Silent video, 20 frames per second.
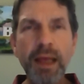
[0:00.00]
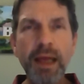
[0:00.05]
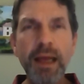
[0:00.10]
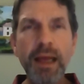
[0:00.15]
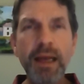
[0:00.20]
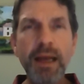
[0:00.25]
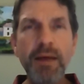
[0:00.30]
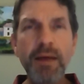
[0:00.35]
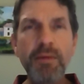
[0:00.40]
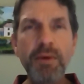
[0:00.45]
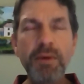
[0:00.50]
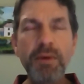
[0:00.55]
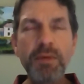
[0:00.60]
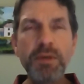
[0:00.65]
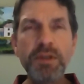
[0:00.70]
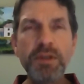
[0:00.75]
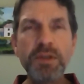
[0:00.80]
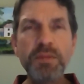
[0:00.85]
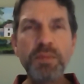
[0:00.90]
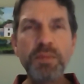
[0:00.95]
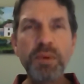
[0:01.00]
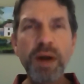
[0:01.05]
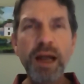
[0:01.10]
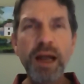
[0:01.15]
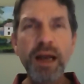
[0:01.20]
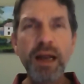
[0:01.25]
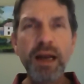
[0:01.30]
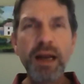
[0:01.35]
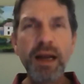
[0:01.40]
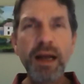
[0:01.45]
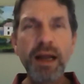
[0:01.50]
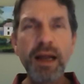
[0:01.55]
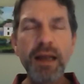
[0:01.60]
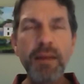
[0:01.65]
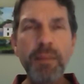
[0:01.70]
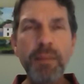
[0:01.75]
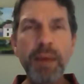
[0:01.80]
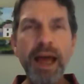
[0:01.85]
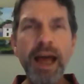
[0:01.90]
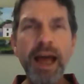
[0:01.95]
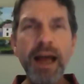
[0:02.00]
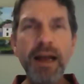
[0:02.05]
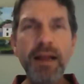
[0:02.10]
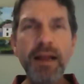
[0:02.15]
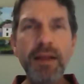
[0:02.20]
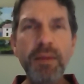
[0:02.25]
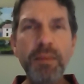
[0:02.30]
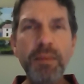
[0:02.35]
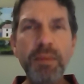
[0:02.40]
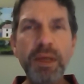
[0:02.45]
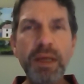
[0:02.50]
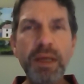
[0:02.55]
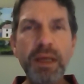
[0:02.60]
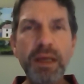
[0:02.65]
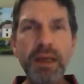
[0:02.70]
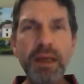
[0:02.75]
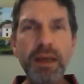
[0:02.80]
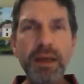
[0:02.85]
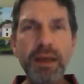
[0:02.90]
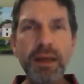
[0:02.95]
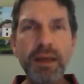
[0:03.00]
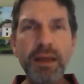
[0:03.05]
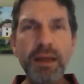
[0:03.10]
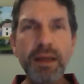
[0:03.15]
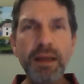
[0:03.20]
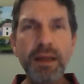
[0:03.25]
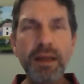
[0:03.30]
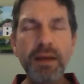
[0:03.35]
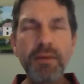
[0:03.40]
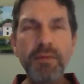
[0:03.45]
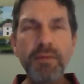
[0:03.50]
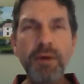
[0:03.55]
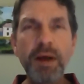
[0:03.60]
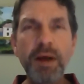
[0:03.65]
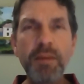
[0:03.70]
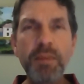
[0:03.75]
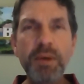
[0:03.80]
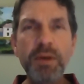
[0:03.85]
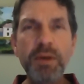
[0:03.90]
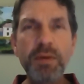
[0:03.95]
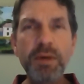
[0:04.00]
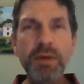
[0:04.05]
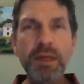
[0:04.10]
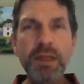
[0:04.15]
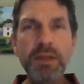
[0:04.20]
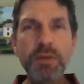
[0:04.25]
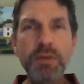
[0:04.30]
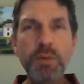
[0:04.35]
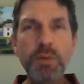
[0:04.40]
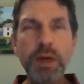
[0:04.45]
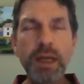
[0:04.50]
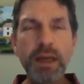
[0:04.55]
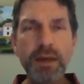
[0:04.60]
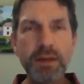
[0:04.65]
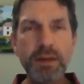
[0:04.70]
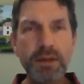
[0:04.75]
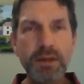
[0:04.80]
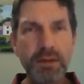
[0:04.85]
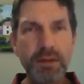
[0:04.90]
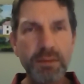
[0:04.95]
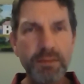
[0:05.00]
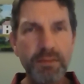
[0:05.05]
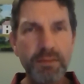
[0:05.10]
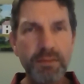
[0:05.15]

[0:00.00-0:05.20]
and then we would spread it on the back of the bee right between its wings.